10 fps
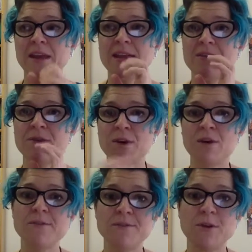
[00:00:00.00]
give an
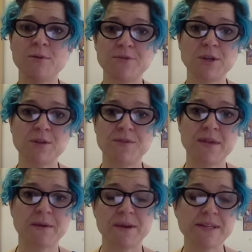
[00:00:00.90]
overview of two
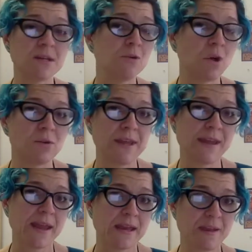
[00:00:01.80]
theories, not
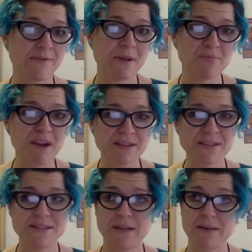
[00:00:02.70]
link any of their
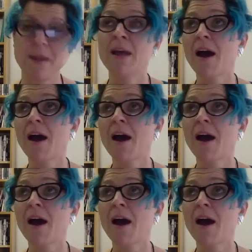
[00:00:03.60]
practice in.